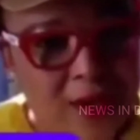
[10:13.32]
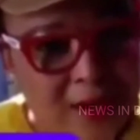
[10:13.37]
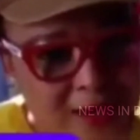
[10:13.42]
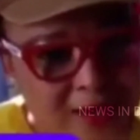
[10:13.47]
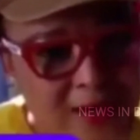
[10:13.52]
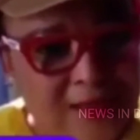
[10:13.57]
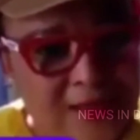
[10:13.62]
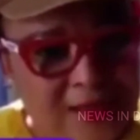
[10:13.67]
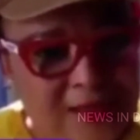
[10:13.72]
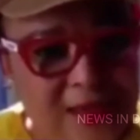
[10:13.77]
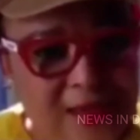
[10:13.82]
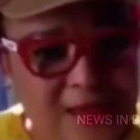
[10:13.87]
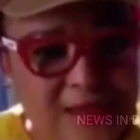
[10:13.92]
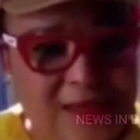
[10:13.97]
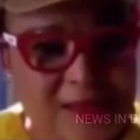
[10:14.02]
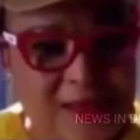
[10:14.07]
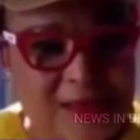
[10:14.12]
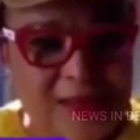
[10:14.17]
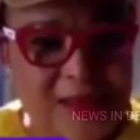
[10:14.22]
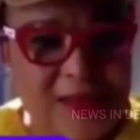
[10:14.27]
that it
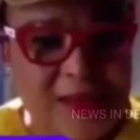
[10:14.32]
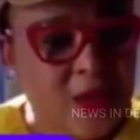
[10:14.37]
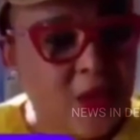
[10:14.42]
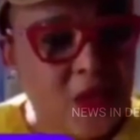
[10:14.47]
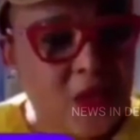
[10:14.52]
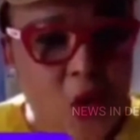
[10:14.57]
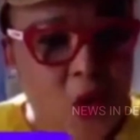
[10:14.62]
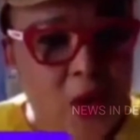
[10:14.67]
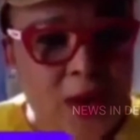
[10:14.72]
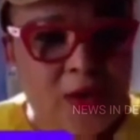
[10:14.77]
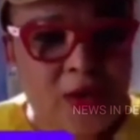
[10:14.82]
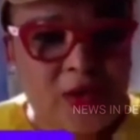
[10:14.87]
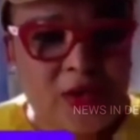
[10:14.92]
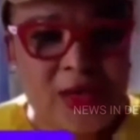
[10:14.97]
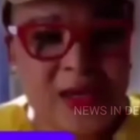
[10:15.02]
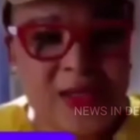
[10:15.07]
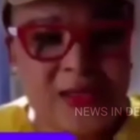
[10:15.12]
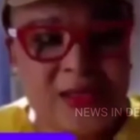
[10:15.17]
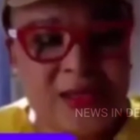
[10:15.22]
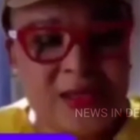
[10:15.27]
exists. No, it
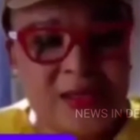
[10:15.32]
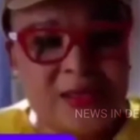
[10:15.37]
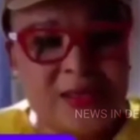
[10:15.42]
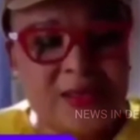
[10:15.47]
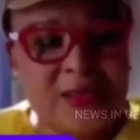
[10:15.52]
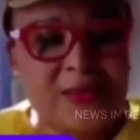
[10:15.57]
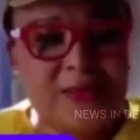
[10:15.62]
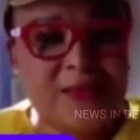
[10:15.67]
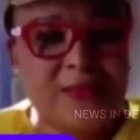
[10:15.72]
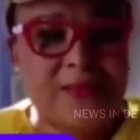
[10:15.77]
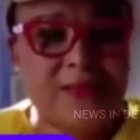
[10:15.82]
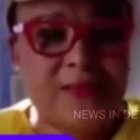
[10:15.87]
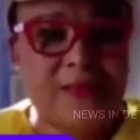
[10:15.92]
doesn't exist.